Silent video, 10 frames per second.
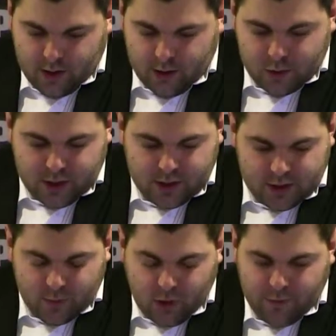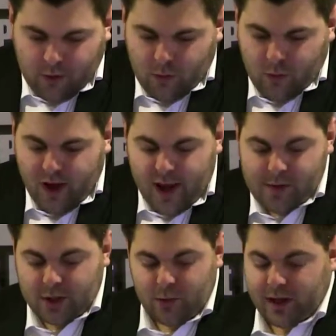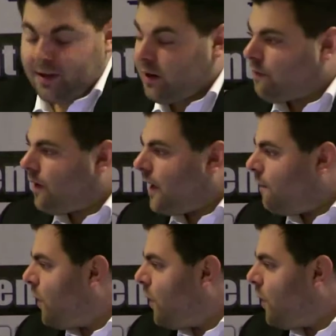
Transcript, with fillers: Using this workflow, we were able to identify